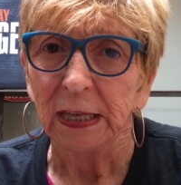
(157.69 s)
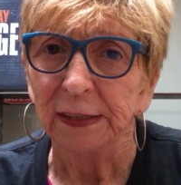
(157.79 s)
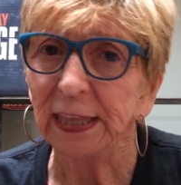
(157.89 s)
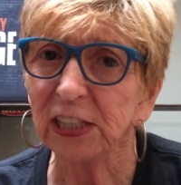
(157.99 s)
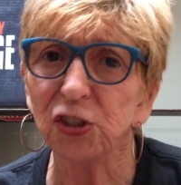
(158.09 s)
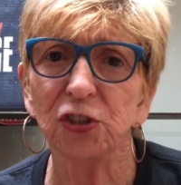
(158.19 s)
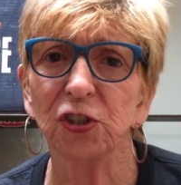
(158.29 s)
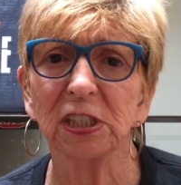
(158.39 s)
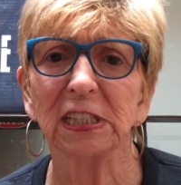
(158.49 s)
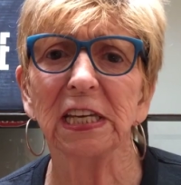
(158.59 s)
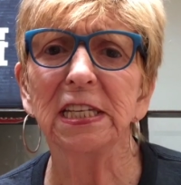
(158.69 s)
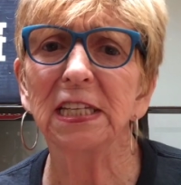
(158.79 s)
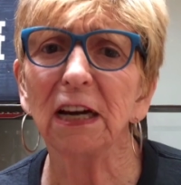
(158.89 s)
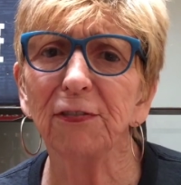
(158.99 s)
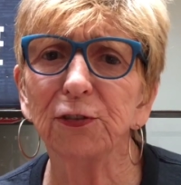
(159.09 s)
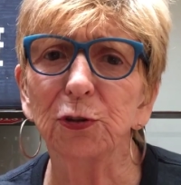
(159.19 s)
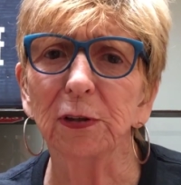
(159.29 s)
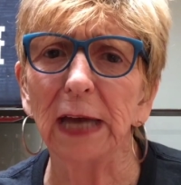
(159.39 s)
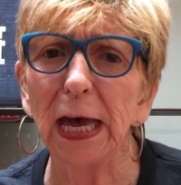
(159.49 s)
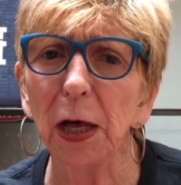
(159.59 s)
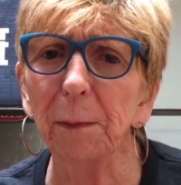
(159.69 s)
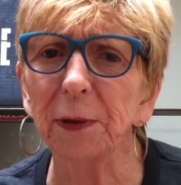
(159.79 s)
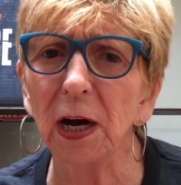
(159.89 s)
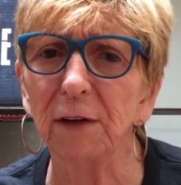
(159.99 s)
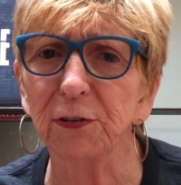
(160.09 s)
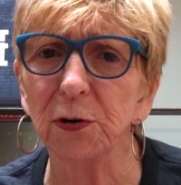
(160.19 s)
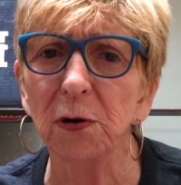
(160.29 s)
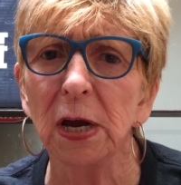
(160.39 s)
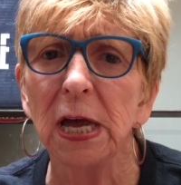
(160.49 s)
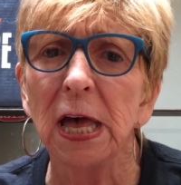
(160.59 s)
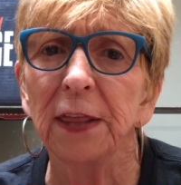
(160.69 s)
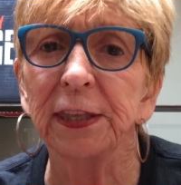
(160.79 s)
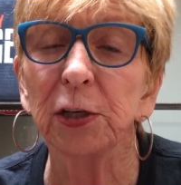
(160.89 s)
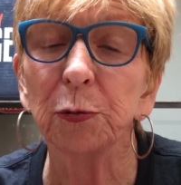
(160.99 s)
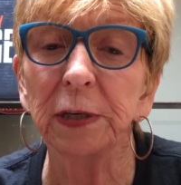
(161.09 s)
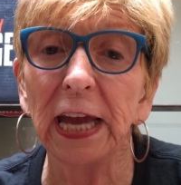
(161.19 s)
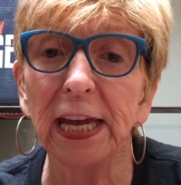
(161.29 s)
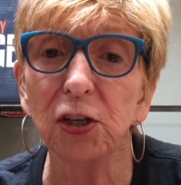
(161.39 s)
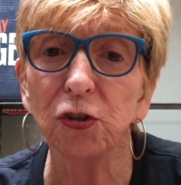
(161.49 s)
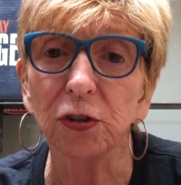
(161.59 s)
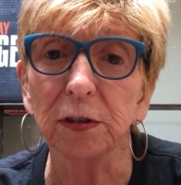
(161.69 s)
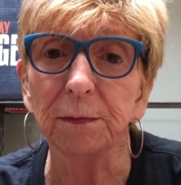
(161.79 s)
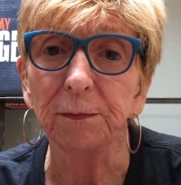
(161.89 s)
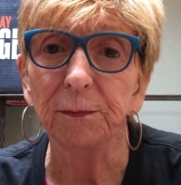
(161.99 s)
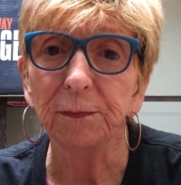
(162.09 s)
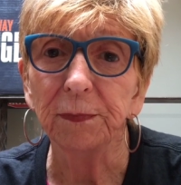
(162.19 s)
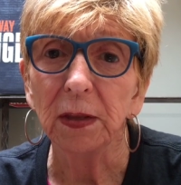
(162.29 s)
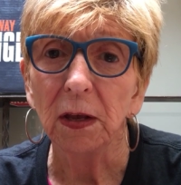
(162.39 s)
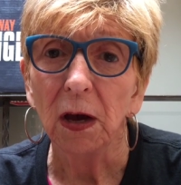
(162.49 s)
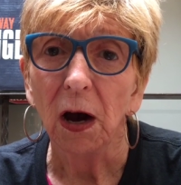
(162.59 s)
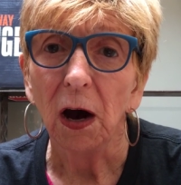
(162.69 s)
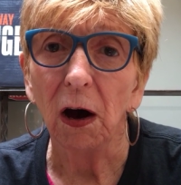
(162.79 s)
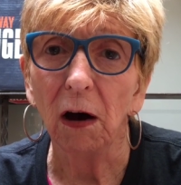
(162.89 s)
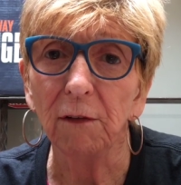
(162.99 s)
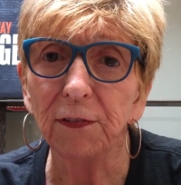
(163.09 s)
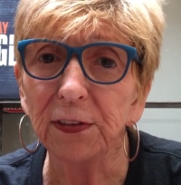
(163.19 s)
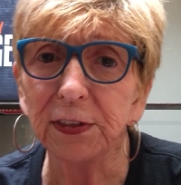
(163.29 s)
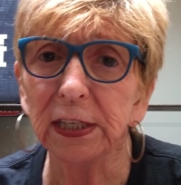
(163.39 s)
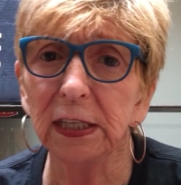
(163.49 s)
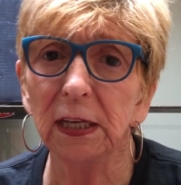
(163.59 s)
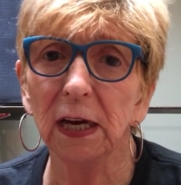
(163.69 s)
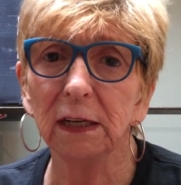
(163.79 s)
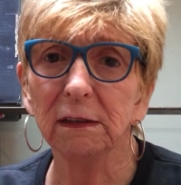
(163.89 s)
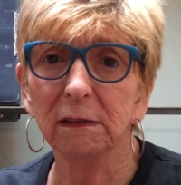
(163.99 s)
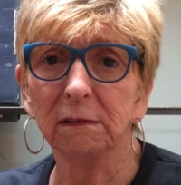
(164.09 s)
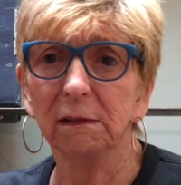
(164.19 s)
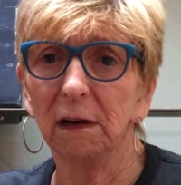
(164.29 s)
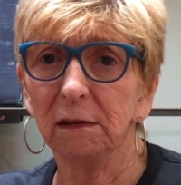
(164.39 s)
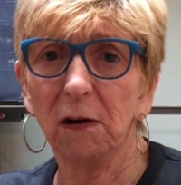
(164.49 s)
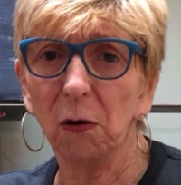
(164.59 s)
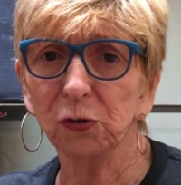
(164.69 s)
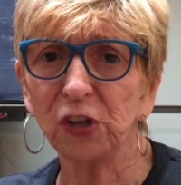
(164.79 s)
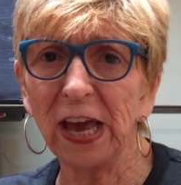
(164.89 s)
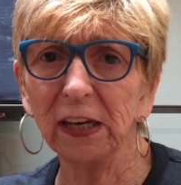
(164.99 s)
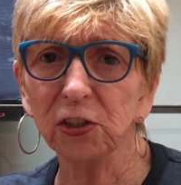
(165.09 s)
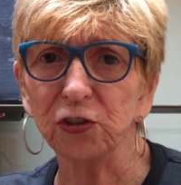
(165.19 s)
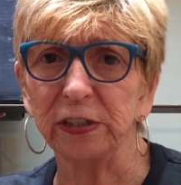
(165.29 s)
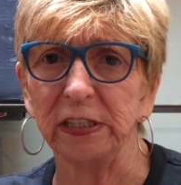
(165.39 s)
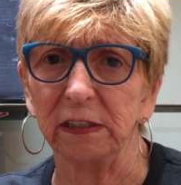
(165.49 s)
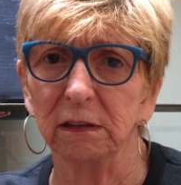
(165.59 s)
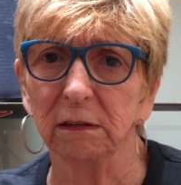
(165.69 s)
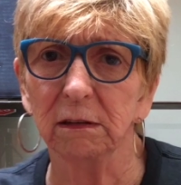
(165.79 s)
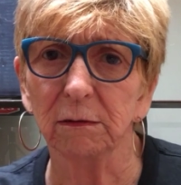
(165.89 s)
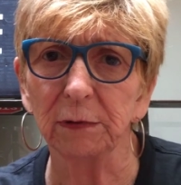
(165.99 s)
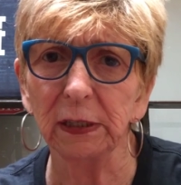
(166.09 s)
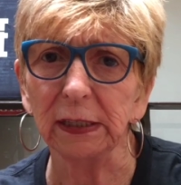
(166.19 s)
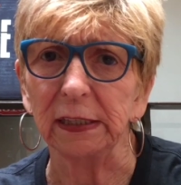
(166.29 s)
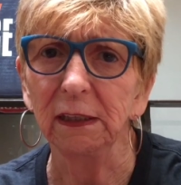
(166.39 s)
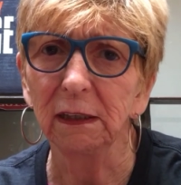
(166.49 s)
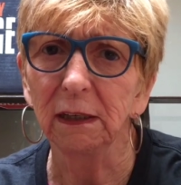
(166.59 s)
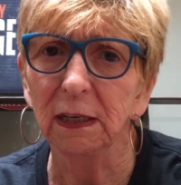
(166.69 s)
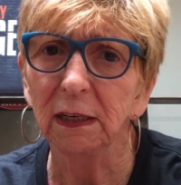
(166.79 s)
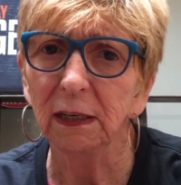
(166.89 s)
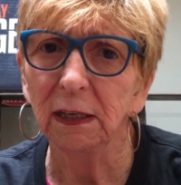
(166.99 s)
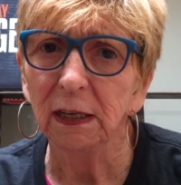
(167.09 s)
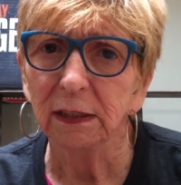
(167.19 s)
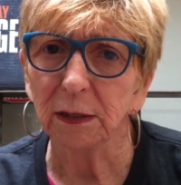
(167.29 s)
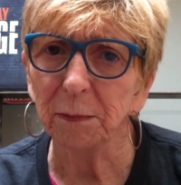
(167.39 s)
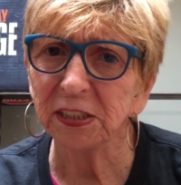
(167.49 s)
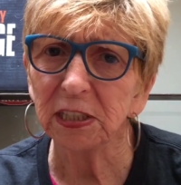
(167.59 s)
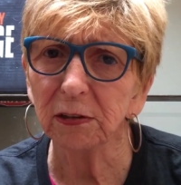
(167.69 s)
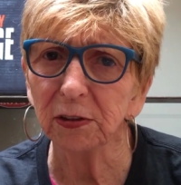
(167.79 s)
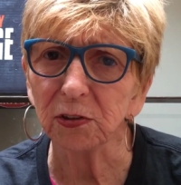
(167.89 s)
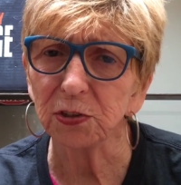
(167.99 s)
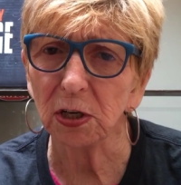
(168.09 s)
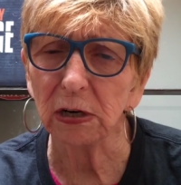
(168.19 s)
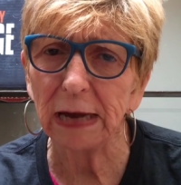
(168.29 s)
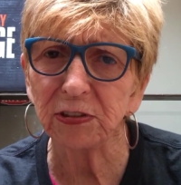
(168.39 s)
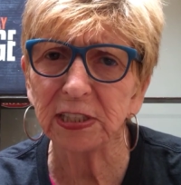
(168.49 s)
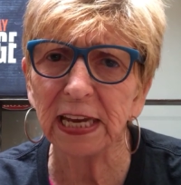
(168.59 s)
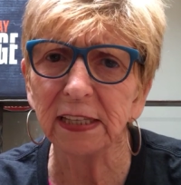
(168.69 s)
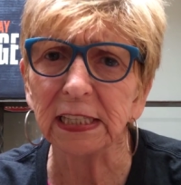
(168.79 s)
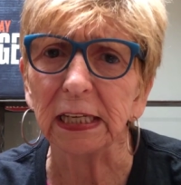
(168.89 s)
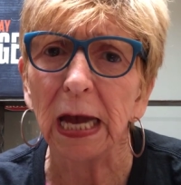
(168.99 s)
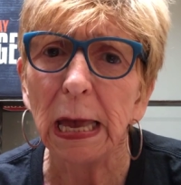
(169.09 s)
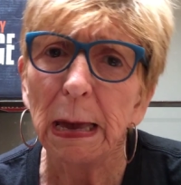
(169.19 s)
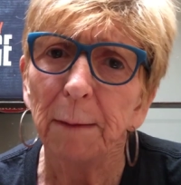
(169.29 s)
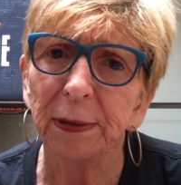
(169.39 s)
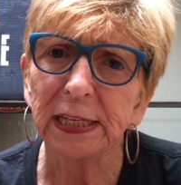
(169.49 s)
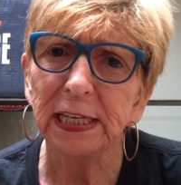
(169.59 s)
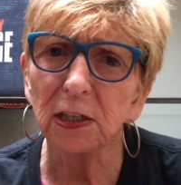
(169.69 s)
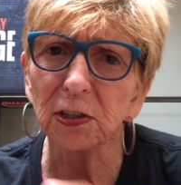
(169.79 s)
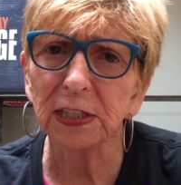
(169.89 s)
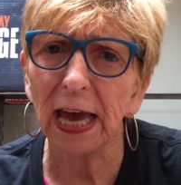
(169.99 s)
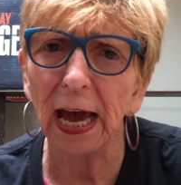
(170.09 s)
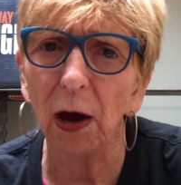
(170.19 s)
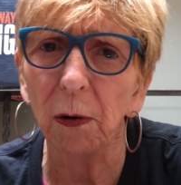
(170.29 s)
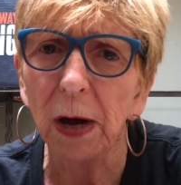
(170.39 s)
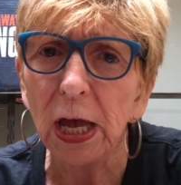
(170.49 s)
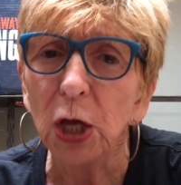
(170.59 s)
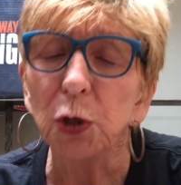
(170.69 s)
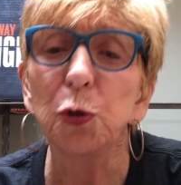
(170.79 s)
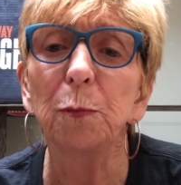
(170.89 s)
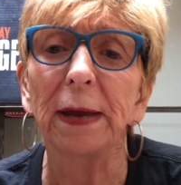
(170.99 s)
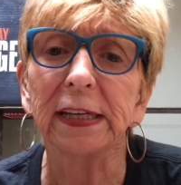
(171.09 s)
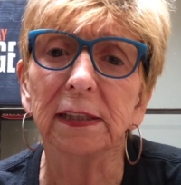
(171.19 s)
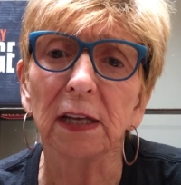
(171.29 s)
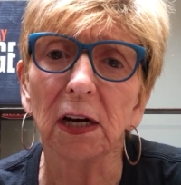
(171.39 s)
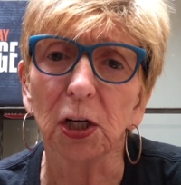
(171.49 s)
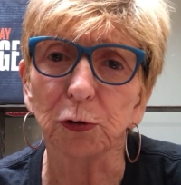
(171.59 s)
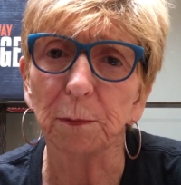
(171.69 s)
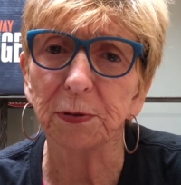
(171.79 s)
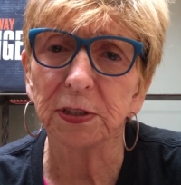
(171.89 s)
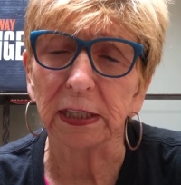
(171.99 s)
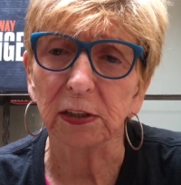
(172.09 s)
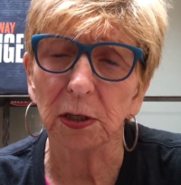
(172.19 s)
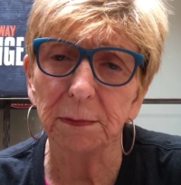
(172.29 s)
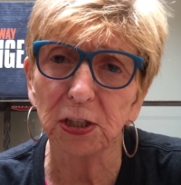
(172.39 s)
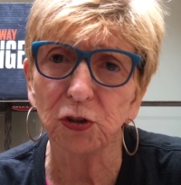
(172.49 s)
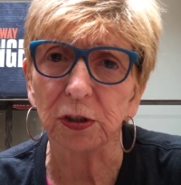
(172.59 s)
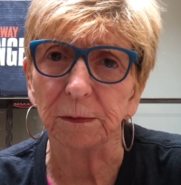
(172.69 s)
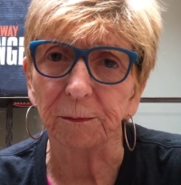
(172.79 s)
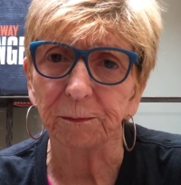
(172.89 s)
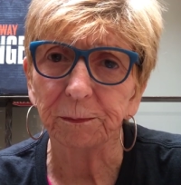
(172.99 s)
That's just enough to help cover the creation of the whole challenge kit, really. The materials are outstanding. But here's how you make the 100% commission.